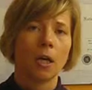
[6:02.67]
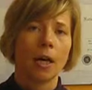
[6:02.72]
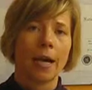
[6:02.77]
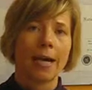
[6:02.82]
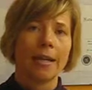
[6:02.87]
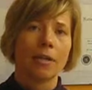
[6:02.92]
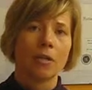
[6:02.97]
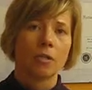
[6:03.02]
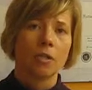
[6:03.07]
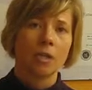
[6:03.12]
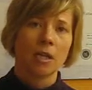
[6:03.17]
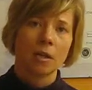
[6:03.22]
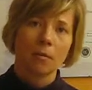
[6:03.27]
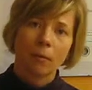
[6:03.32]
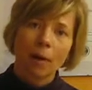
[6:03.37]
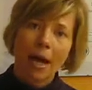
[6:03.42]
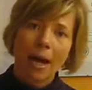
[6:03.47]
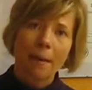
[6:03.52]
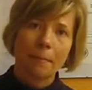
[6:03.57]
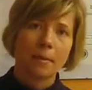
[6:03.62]
And you see
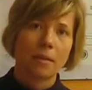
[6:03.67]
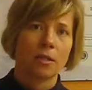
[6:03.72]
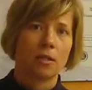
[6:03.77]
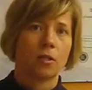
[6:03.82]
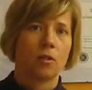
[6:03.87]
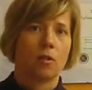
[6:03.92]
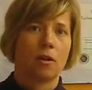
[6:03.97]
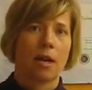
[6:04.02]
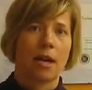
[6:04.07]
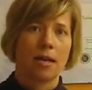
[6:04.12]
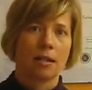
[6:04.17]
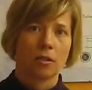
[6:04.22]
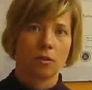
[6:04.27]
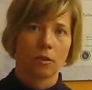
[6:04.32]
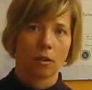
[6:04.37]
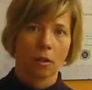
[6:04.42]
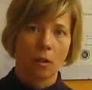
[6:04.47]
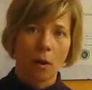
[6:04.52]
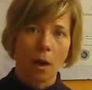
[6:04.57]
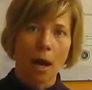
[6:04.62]
what happens to your hands. Do
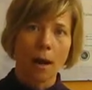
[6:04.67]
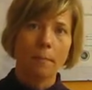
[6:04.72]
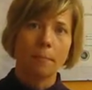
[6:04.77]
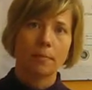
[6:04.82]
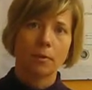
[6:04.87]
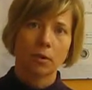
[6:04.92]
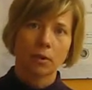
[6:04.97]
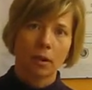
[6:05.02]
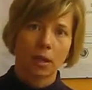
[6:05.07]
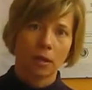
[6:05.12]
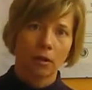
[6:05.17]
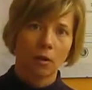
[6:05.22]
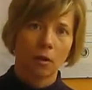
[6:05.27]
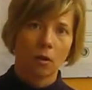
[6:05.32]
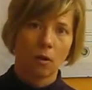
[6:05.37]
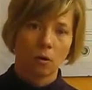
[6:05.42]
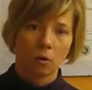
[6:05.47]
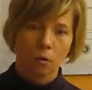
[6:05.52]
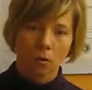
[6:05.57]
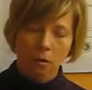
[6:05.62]
they go up? Do they
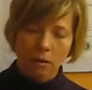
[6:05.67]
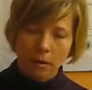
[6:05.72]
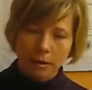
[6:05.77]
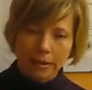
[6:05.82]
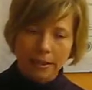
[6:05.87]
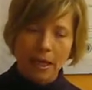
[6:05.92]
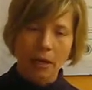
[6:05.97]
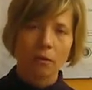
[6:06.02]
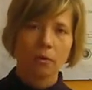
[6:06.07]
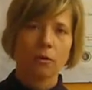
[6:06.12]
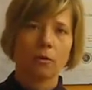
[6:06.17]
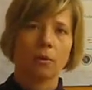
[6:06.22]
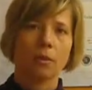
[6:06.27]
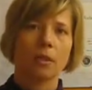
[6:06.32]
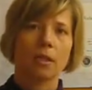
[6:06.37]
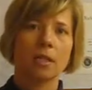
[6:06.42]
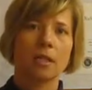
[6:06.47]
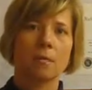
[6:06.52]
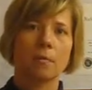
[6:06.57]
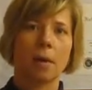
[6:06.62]
go down toward
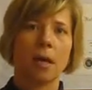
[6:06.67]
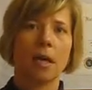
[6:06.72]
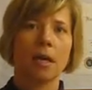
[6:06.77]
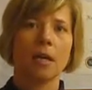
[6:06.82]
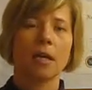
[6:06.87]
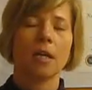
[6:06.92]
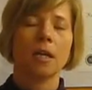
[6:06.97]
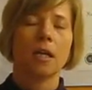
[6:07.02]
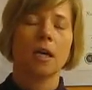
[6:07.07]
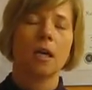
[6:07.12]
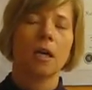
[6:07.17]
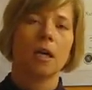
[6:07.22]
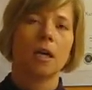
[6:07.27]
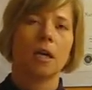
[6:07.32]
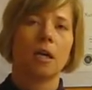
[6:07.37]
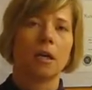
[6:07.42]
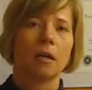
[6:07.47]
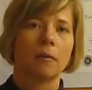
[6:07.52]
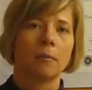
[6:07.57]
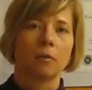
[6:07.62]
the spine?
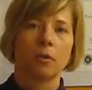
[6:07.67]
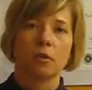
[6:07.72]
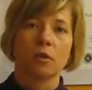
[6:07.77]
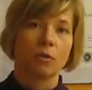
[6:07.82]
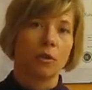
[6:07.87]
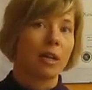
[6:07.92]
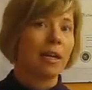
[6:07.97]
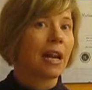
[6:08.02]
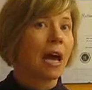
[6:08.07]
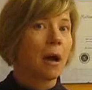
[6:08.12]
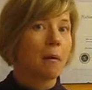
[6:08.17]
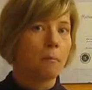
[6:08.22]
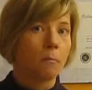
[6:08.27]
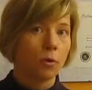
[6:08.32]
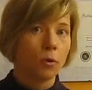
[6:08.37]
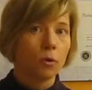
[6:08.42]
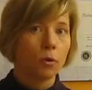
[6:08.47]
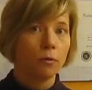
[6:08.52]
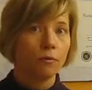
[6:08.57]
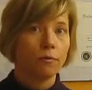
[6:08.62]
Or do they not
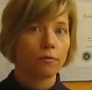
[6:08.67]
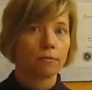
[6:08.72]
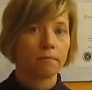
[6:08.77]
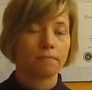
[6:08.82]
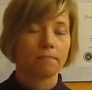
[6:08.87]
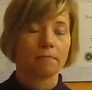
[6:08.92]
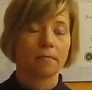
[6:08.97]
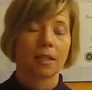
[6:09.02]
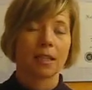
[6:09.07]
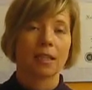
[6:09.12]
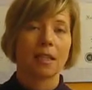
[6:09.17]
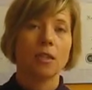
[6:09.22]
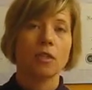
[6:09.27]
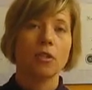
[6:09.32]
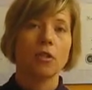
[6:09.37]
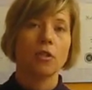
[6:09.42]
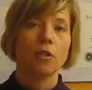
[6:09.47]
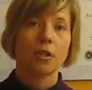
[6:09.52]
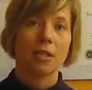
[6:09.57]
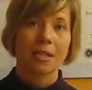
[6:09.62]
move? And then you
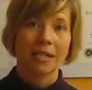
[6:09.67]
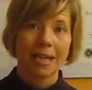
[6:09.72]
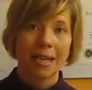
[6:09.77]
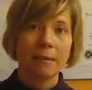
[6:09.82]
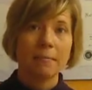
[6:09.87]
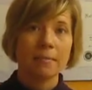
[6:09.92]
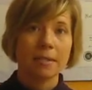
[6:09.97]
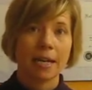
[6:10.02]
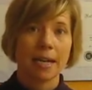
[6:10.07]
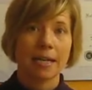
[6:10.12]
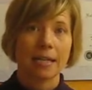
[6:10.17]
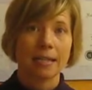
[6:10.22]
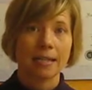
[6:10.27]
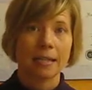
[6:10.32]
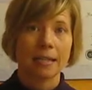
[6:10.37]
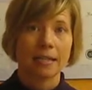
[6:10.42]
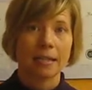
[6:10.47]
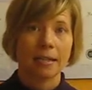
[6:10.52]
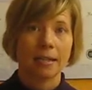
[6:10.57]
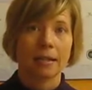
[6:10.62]
do the same
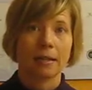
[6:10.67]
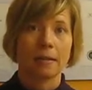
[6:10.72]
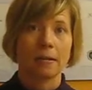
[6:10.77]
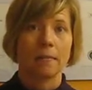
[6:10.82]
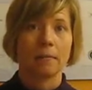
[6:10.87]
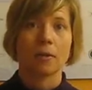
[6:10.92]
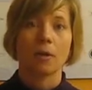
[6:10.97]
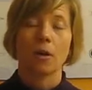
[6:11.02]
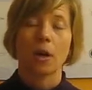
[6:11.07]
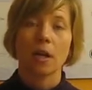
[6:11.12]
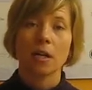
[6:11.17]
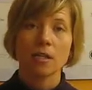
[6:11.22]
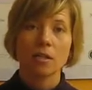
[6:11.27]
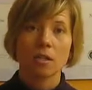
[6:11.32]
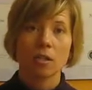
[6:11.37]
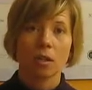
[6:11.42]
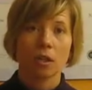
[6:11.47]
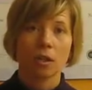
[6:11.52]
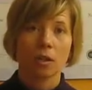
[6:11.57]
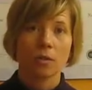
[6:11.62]
test with your eyes
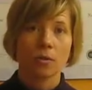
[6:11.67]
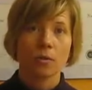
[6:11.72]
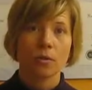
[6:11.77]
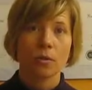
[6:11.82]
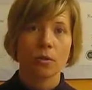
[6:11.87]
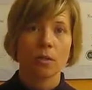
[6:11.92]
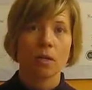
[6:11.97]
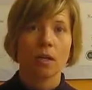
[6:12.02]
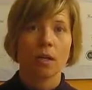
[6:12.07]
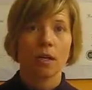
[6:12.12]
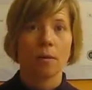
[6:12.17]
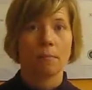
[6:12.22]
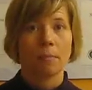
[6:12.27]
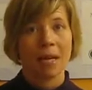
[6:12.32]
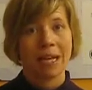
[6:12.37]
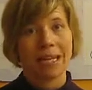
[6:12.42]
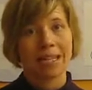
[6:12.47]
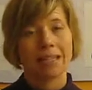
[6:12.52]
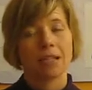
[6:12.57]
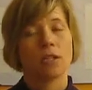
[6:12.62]
closed,
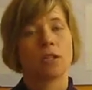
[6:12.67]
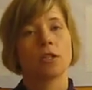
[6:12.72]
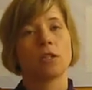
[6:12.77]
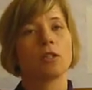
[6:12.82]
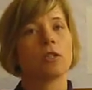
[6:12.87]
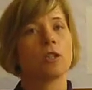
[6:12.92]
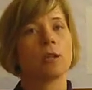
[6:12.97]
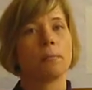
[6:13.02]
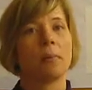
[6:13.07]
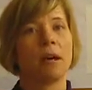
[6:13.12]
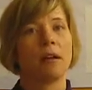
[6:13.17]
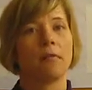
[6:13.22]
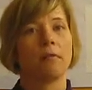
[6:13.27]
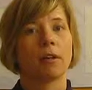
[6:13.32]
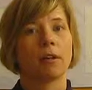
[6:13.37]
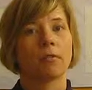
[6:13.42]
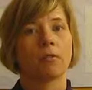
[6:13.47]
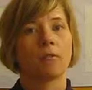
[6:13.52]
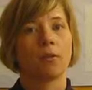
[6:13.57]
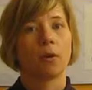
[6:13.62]
paying attention to the pelvic
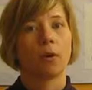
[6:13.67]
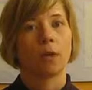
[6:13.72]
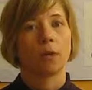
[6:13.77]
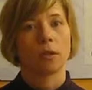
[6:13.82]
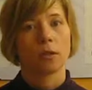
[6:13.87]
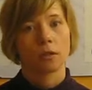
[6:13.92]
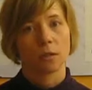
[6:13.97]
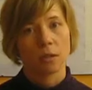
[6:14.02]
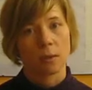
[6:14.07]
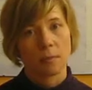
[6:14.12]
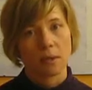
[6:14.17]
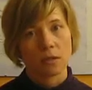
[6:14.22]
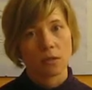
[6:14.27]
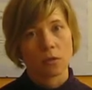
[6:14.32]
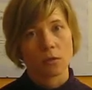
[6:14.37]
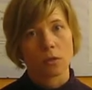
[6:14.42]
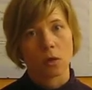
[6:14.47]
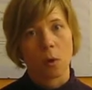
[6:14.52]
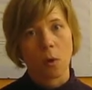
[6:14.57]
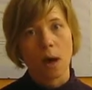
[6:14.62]
floor. Do the
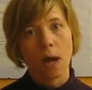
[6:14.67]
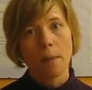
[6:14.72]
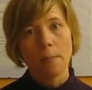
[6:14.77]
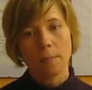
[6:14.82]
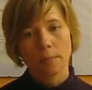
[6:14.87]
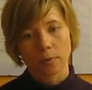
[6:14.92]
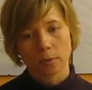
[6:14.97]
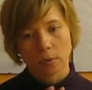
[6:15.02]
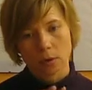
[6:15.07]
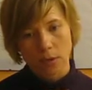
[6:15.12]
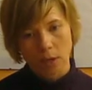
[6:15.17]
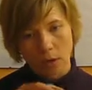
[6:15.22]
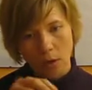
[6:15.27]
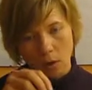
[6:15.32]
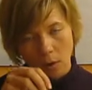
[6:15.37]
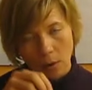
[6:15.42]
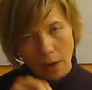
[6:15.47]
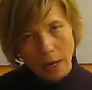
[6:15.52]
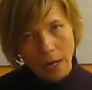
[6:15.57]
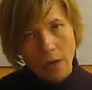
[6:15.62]
muscles go up? Do they
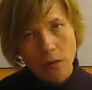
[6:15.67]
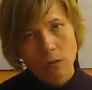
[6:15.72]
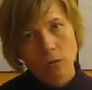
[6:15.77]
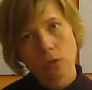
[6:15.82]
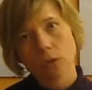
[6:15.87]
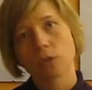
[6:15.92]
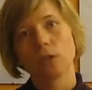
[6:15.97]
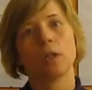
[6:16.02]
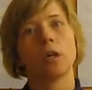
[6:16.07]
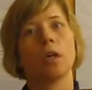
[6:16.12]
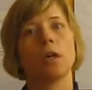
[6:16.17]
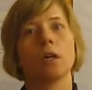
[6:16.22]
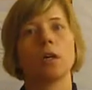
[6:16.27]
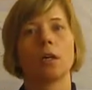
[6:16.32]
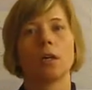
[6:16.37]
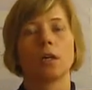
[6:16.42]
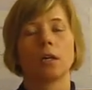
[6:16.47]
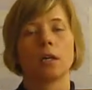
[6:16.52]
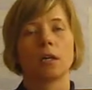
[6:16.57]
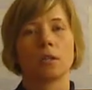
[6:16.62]
go out
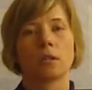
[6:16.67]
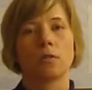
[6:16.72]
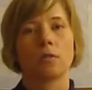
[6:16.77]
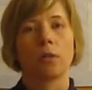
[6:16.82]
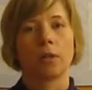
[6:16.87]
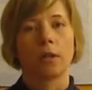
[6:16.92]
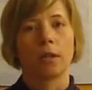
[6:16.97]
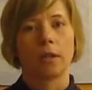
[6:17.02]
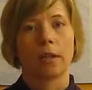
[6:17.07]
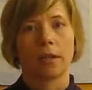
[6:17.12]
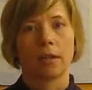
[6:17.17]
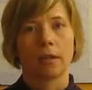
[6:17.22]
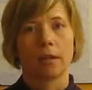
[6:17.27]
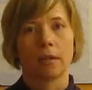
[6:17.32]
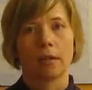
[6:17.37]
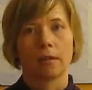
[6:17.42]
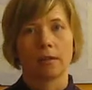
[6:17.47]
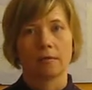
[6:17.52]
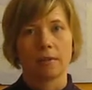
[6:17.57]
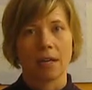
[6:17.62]
toward the
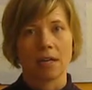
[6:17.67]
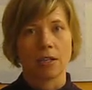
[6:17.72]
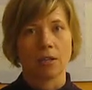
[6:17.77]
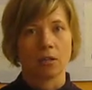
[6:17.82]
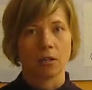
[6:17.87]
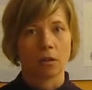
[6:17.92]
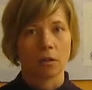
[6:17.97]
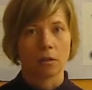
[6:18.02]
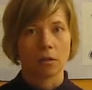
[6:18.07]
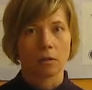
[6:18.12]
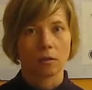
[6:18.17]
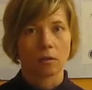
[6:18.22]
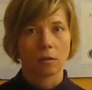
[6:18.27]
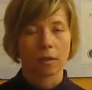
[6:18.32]
vaginal